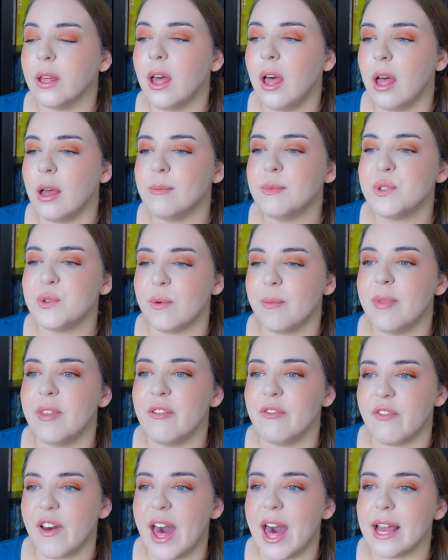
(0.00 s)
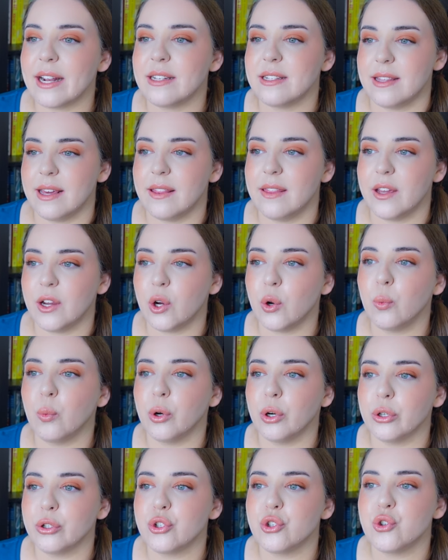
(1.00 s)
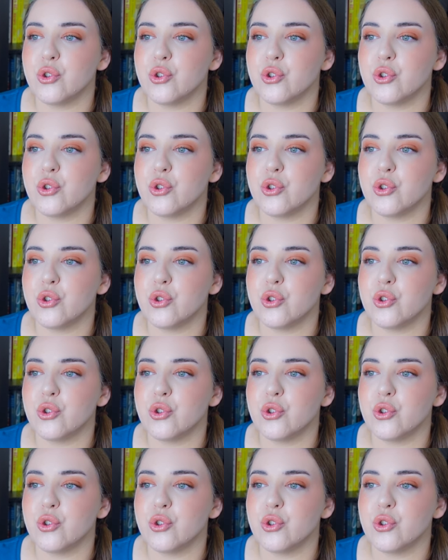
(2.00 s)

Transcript: comes from the fact that there were